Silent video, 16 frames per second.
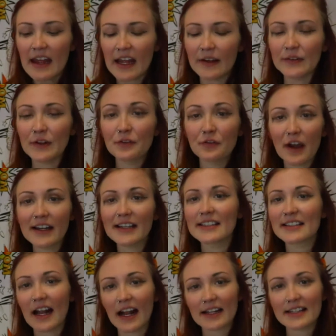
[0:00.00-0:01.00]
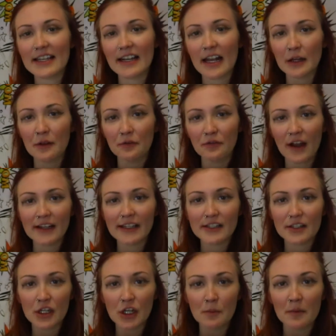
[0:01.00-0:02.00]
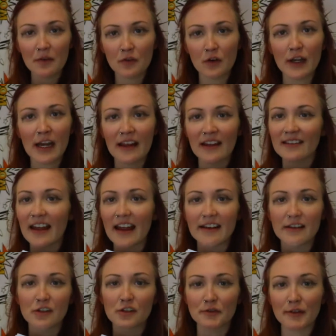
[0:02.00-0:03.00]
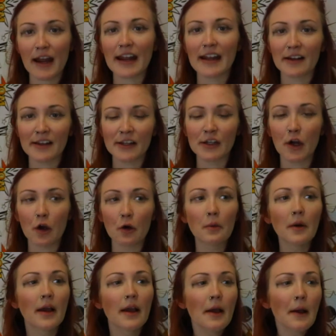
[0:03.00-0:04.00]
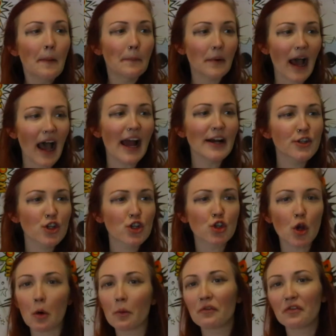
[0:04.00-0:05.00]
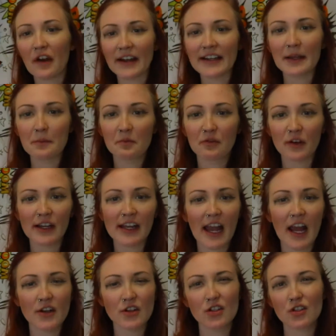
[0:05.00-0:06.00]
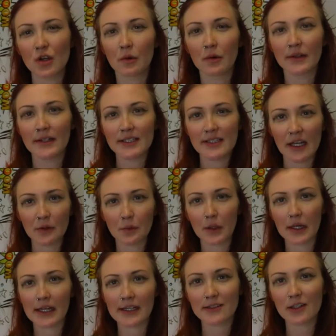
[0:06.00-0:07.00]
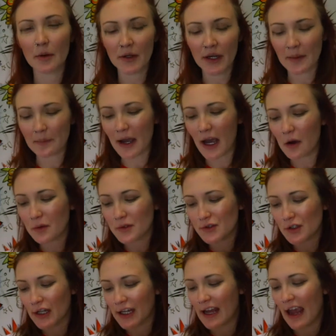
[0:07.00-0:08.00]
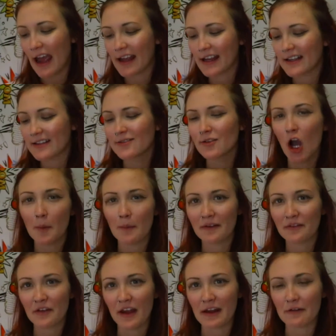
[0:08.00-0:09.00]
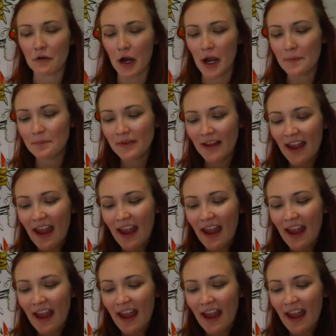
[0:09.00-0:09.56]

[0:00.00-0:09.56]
If you find his acting and you find his humour funny, then great, you know. But I just don't find him funny. I just don't understand what he's going on about. So yeah, he's not my favourite.